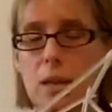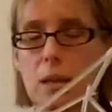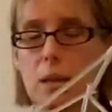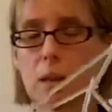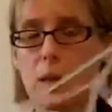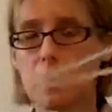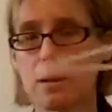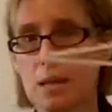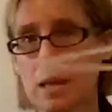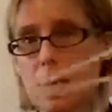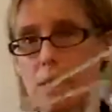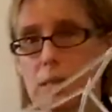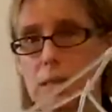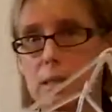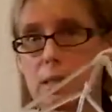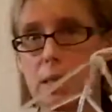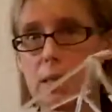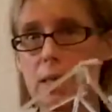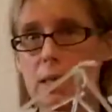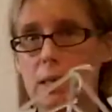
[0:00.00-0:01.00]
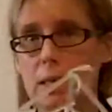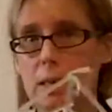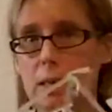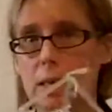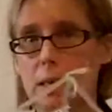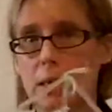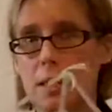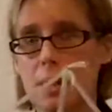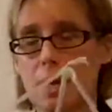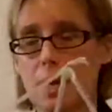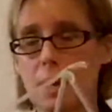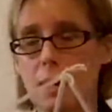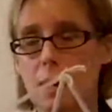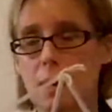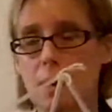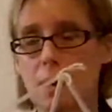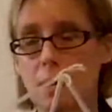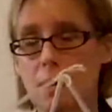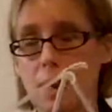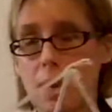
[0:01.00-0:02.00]
And yes, indeed,
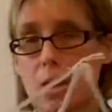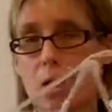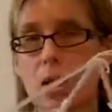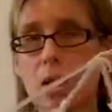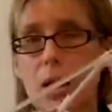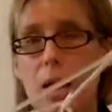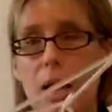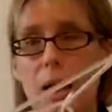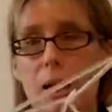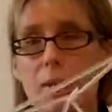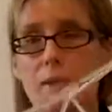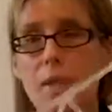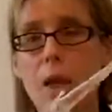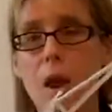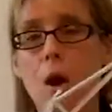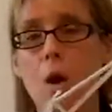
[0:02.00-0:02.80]
they could have.